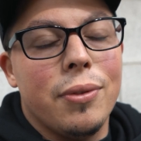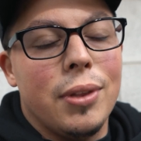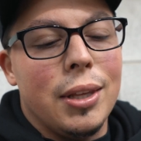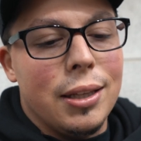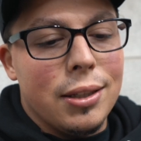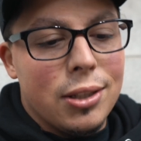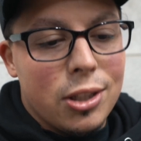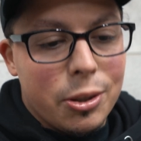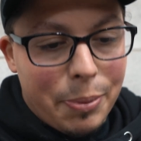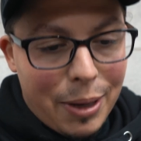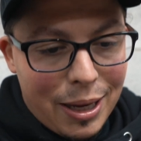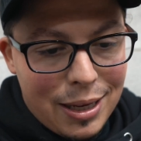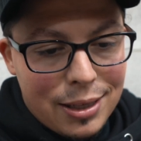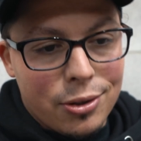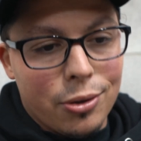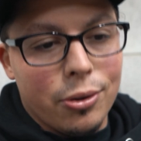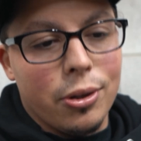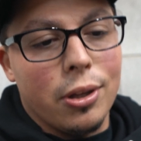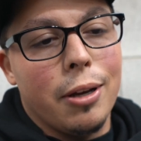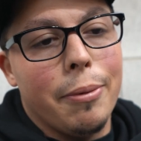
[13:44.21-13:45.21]
the
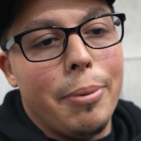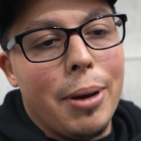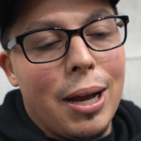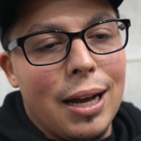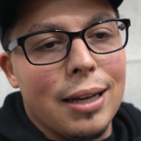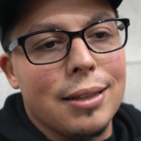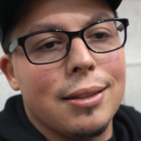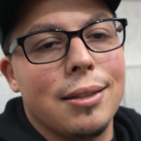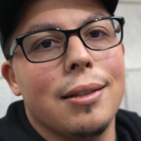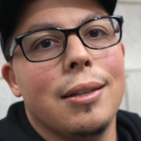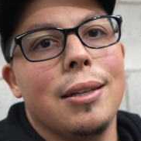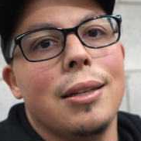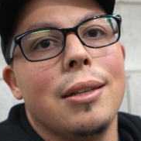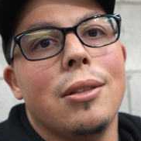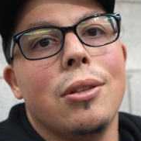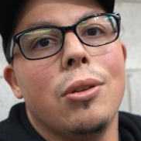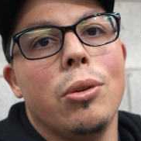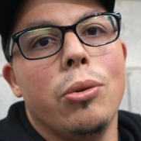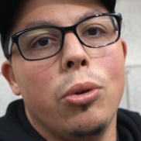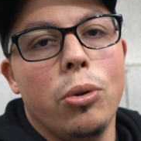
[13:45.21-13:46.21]
space or the capacity
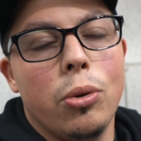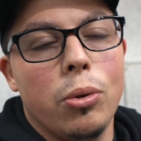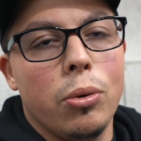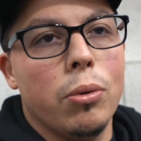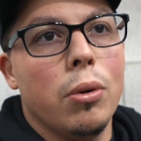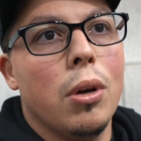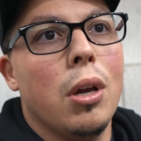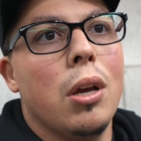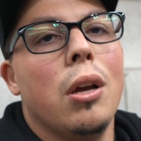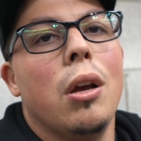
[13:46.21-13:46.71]
to do